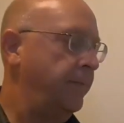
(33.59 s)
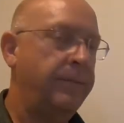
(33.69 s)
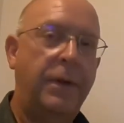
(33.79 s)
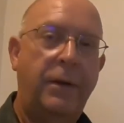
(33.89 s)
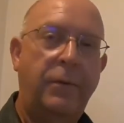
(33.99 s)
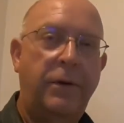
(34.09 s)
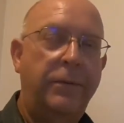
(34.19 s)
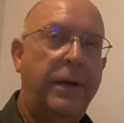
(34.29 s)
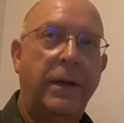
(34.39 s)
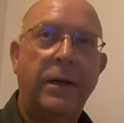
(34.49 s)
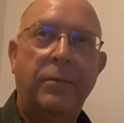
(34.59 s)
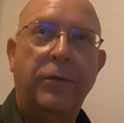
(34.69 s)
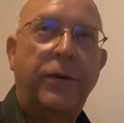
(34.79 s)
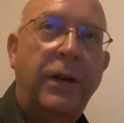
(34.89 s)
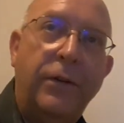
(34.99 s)
But I wanted to make a couple of
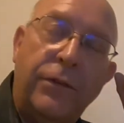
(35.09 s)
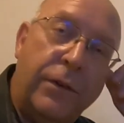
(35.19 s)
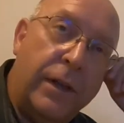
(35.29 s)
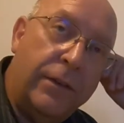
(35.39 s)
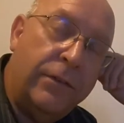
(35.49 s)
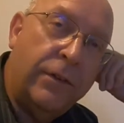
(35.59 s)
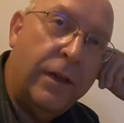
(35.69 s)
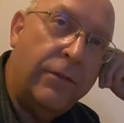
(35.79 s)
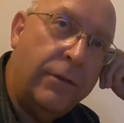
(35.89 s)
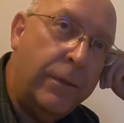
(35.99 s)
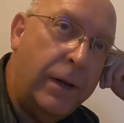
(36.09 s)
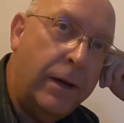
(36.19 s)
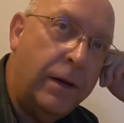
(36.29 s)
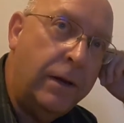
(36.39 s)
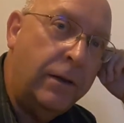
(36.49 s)
videos today since I haven't made
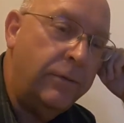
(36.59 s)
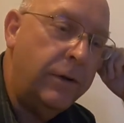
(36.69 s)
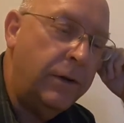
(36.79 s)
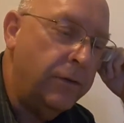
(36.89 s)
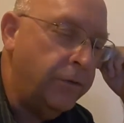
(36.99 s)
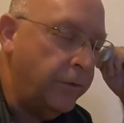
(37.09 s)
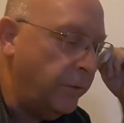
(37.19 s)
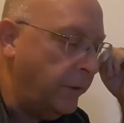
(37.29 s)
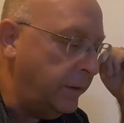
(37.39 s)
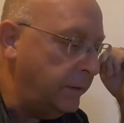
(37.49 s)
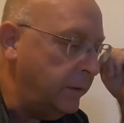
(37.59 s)
any videos for a while.